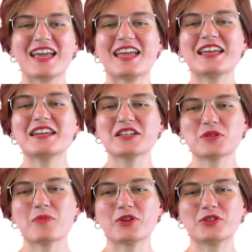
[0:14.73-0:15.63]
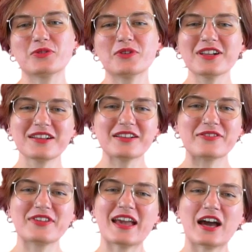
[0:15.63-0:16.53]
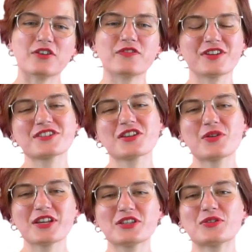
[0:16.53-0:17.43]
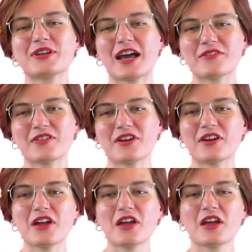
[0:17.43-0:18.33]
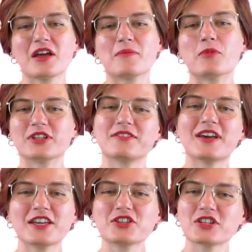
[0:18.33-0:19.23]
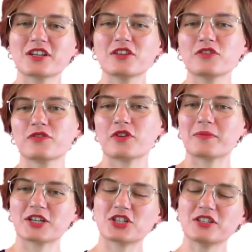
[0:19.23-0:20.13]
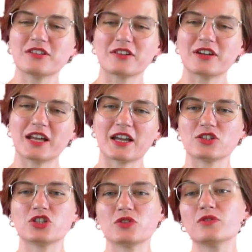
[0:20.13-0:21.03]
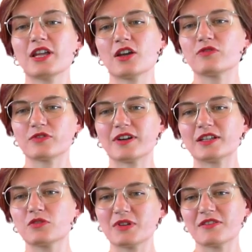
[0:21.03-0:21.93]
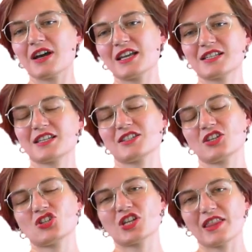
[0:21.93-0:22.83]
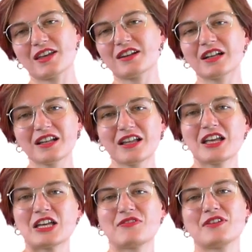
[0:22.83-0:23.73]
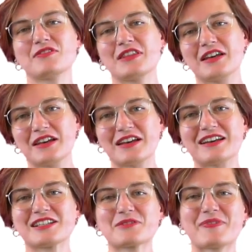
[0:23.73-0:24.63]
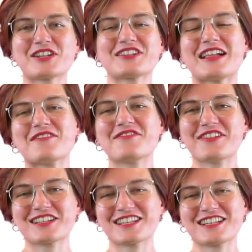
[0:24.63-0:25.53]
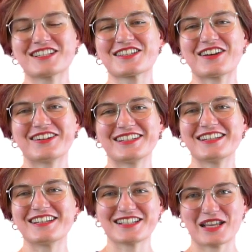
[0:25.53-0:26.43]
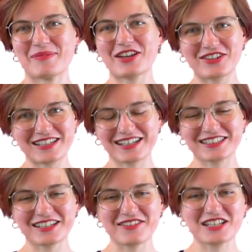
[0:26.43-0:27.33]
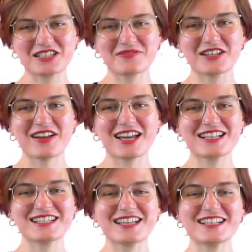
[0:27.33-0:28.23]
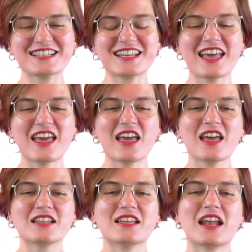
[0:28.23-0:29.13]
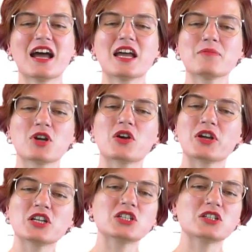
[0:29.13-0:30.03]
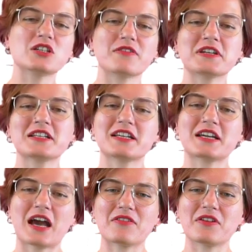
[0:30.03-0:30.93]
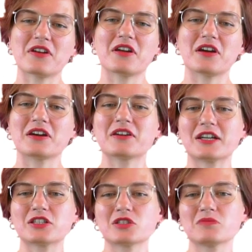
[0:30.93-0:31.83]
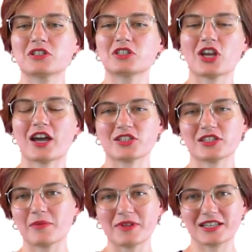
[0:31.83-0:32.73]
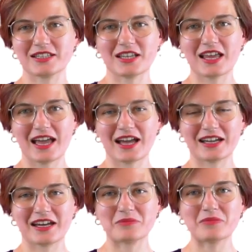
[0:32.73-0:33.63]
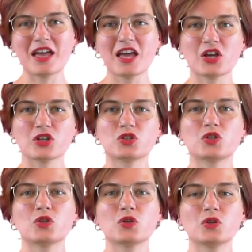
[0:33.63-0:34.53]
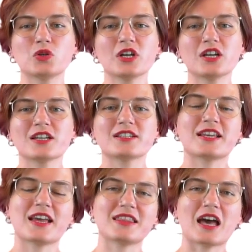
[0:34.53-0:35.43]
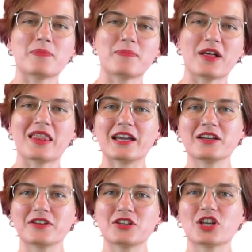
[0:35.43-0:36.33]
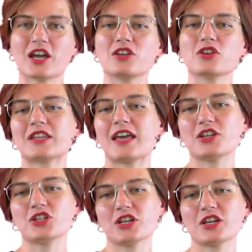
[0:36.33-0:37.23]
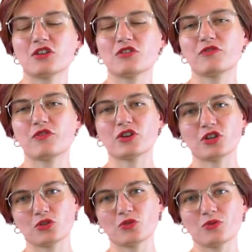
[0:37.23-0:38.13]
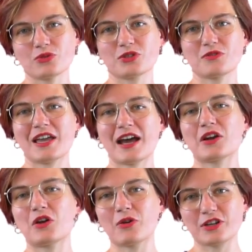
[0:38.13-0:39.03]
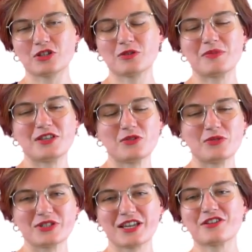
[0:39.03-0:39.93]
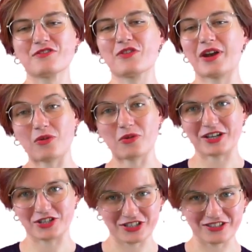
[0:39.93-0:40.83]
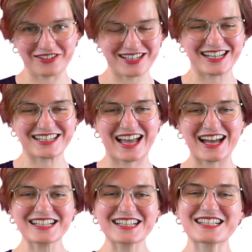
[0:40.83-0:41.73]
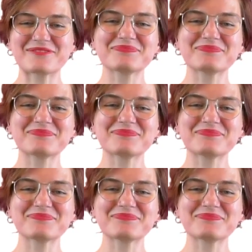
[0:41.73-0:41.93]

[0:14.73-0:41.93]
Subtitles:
In this module, we are first going to cover motivation for machine learning and tuning of quantum devices in general, with the special emphasis on the semiconductor quantum devices. Then I am going to quickly cover a quantum dot charge stability diagram to set up a language and notation for the tools we are going to be using for our machine learning tasks.